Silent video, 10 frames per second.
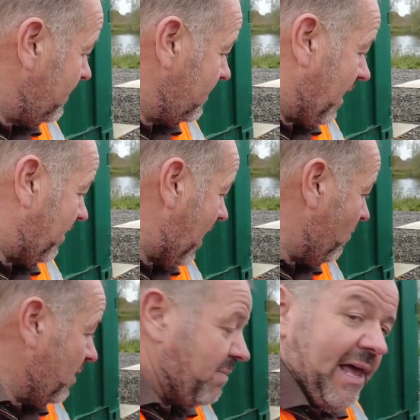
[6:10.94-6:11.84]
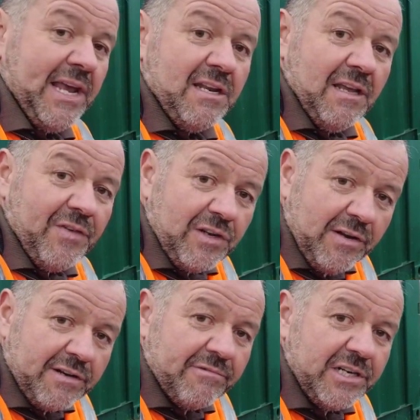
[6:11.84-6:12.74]
So again, with the blade, if you do
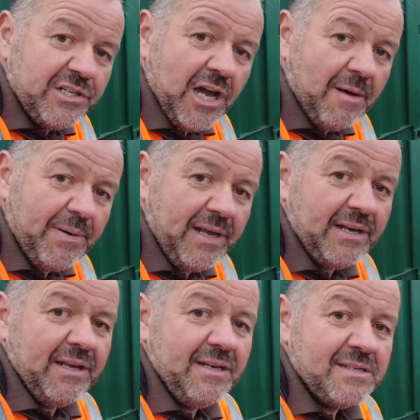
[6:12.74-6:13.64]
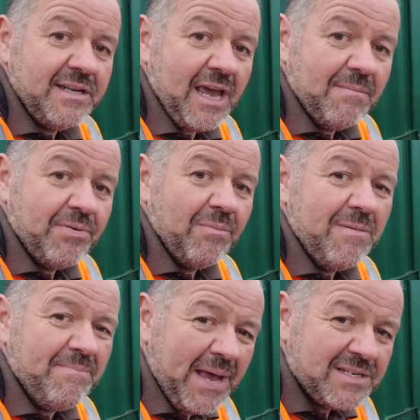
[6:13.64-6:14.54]
need to resharpen it, it is again
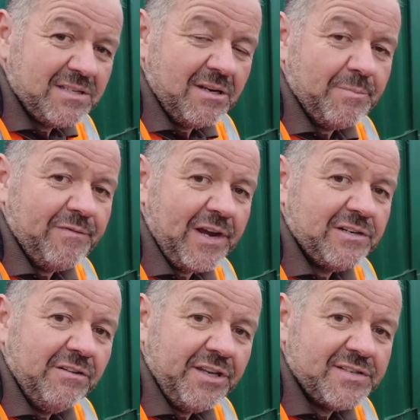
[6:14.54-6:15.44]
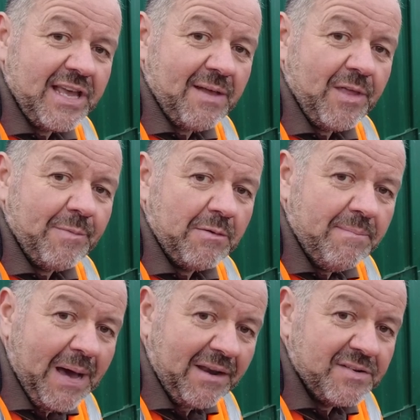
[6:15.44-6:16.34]
probably best that a professional does that. They'll be able to
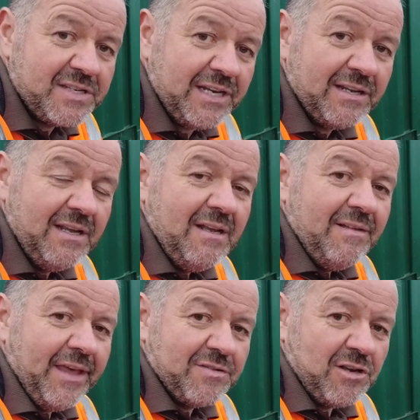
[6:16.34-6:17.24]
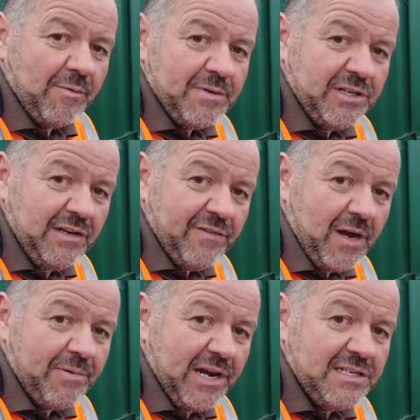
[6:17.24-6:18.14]
balance it, that'll stop the machine
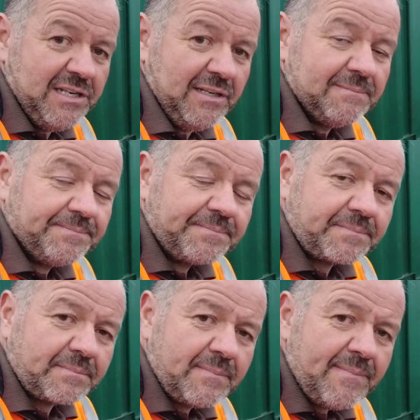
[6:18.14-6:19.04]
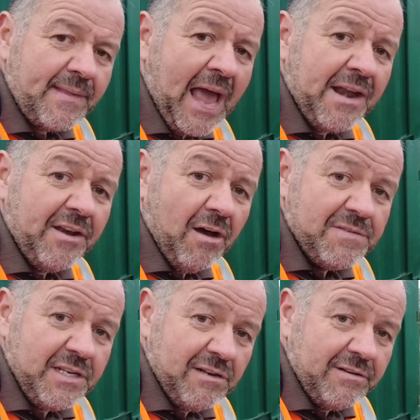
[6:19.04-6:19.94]
vibrating and
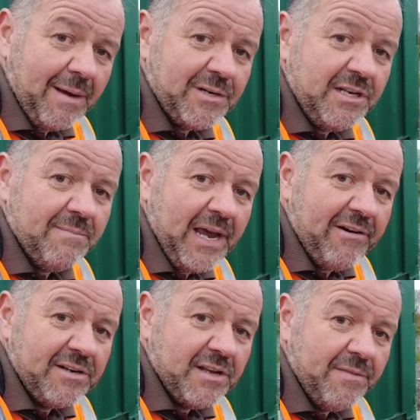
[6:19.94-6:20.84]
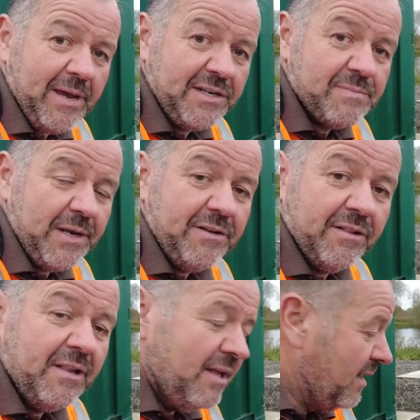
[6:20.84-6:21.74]
obviously doing damage to your bearings on the main spindle.